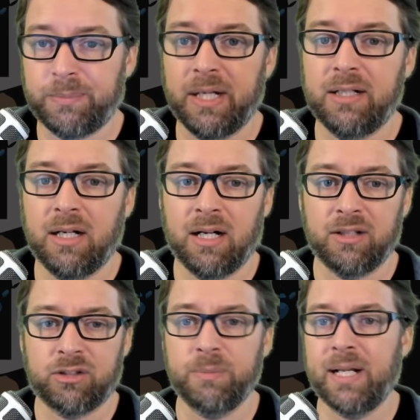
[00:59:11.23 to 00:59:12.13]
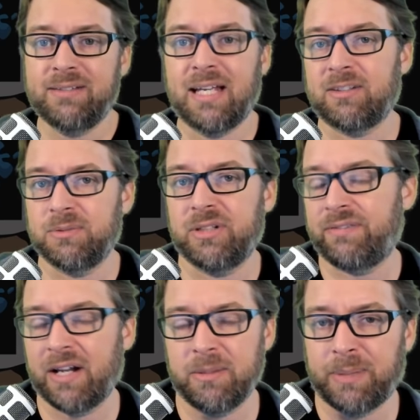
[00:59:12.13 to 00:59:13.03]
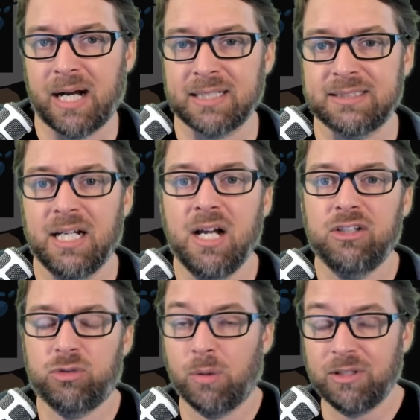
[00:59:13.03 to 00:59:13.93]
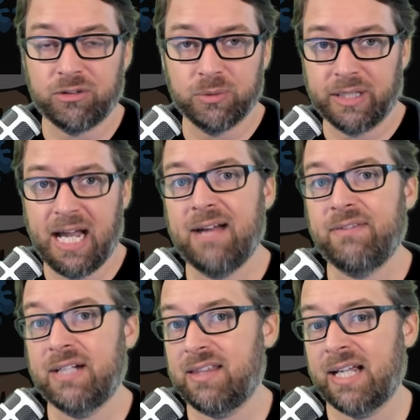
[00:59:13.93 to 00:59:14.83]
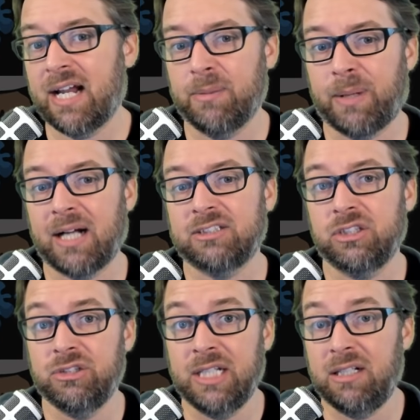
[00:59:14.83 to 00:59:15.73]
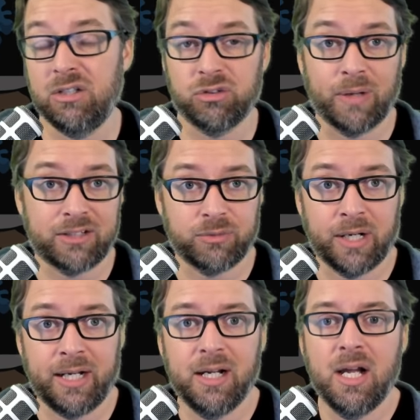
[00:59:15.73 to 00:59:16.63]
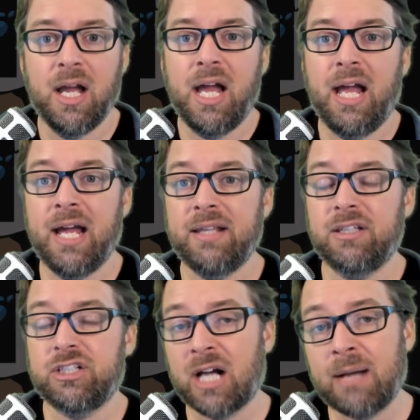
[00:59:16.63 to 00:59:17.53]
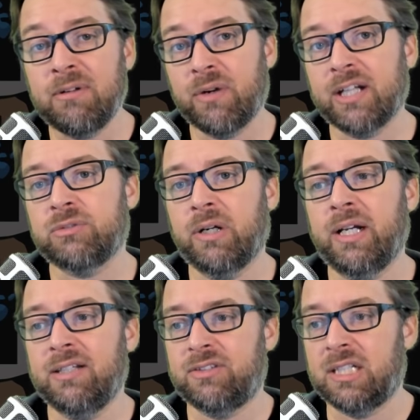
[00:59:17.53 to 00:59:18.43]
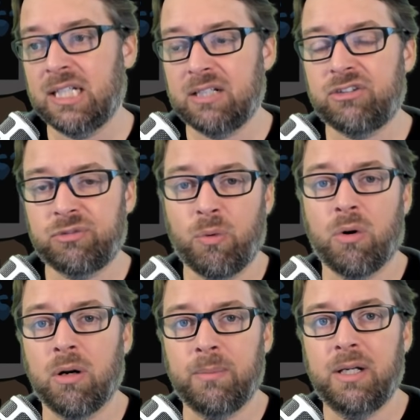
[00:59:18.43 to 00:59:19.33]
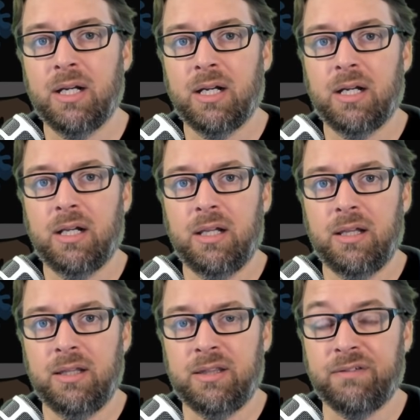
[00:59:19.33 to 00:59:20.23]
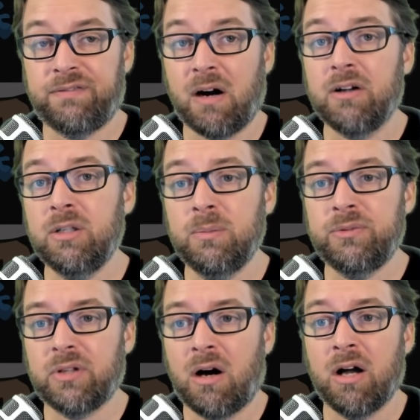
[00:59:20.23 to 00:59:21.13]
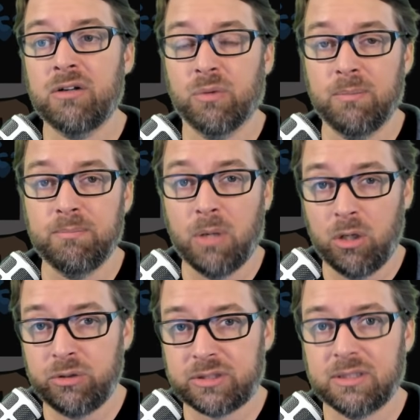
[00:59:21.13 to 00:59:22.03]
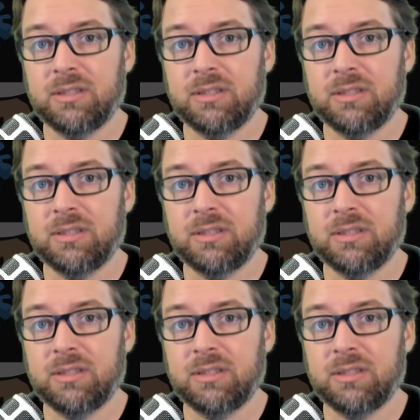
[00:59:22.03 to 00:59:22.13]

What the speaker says: but Kubernetes has some stuff out of the box. Swarm doesn't really have anything out of the box, so you need to use RexRay. And the job of RexRay is to get Swarm the volumes on remote